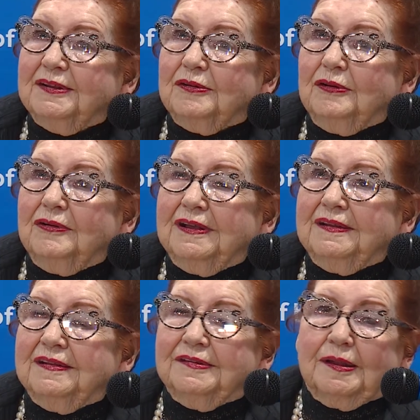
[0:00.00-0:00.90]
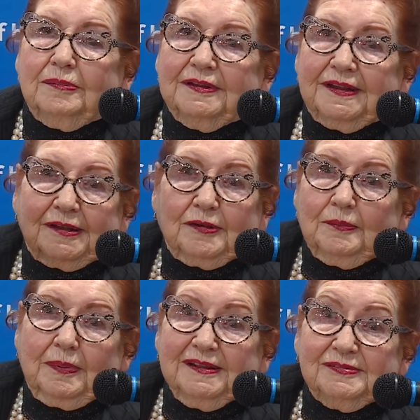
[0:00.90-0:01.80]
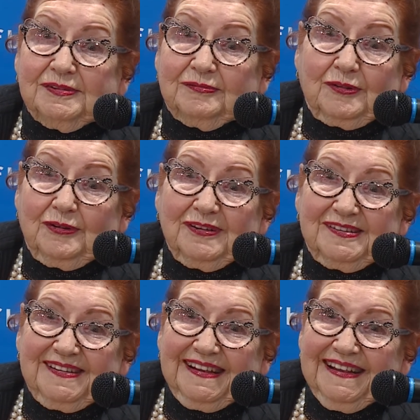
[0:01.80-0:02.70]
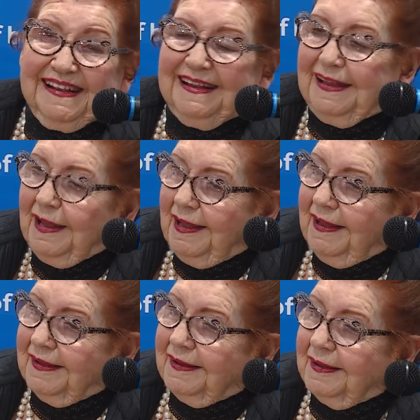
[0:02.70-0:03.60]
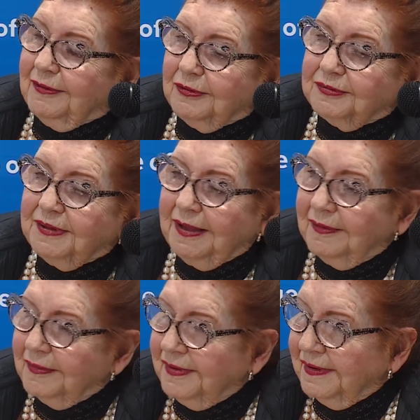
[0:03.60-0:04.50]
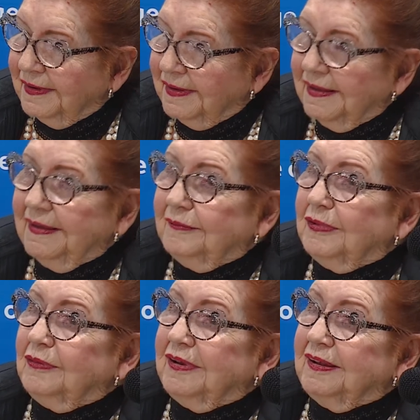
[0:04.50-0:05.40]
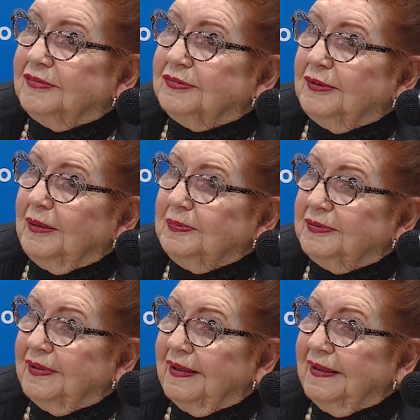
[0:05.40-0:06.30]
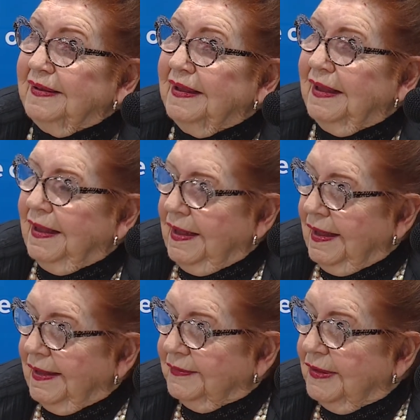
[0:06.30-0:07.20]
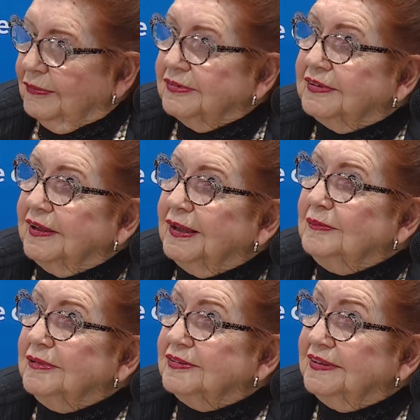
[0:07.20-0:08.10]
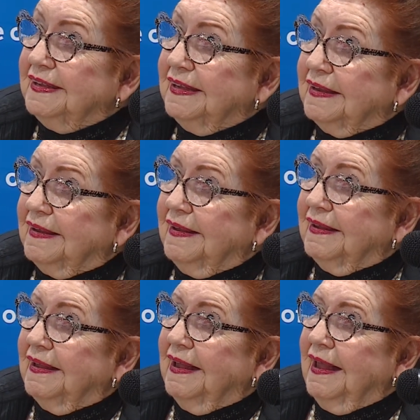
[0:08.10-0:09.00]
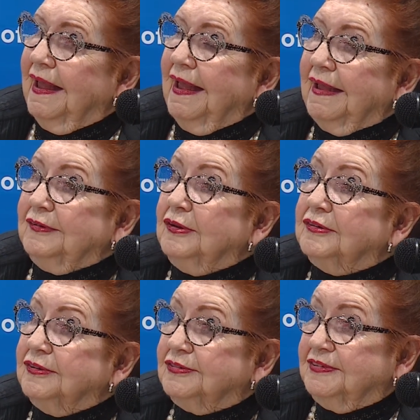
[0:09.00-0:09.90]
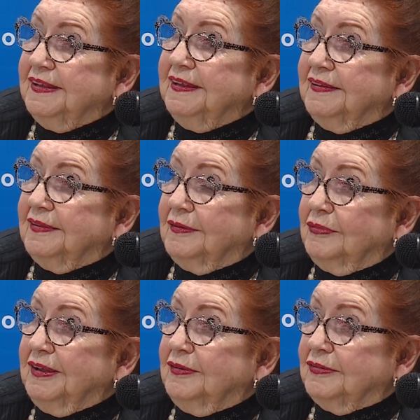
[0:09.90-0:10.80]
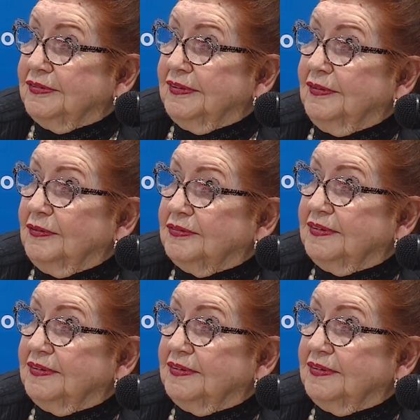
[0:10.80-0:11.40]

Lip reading: to go on a double-decker bus, of course, and I looked down, and we were at a stop sign, and there was a limousine, and you could see in the windows in those